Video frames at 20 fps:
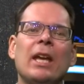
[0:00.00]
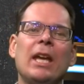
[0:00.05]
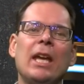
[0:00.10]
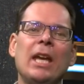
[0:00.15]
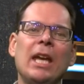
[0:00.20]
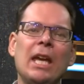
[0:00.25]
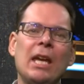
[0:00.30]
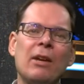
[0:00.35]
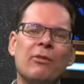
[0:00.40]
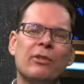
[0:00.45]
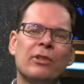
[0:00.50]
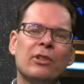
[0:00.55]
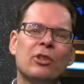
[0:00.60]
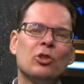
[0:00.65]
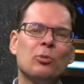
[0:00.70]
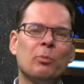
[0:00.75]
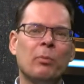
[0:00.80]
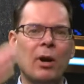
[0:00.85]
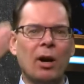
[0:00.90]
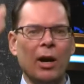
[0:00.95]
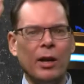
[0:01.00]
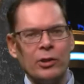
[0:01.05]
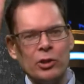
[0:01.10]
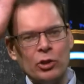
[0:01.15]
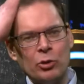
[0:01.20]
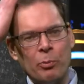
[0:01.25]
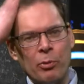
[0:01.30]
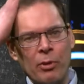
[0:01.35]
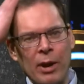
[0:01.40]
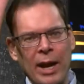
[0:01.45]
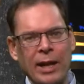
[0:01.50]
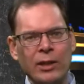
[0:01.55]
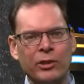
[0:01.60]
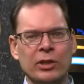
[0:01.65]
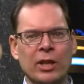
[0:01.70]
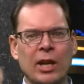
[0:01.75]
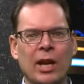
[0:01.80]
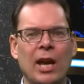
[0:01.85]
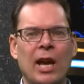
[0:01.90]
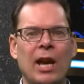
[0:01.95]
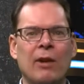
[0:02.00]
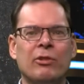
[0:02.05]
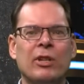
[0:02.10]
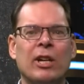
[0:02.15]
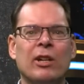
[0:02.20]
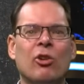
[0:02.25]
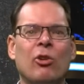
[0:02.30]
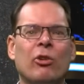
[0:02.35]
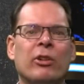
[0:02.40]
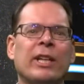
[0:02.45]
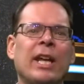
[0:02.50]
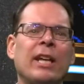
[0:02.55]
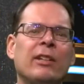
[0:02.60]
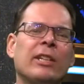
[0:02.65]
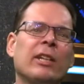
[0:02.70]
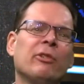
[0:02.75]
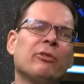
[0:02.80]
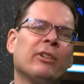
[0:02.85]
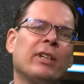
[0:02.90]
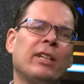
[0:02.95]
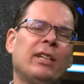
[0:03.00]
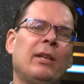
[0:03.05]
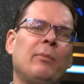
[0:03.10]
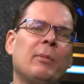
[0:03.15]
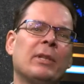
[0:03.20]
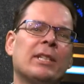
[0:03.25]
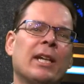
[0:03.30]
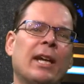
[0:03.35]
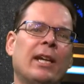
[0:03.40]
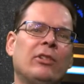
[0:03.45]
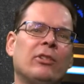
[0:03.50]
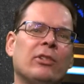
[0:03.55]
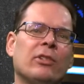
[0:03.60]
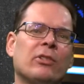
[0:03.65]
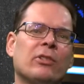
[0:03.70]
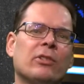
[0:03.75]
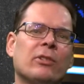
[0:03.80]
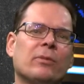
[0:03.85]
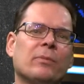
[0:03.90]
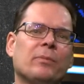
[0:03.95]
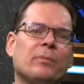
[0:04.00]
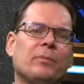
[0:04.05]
Even the smartest brains have their cognitive limitations.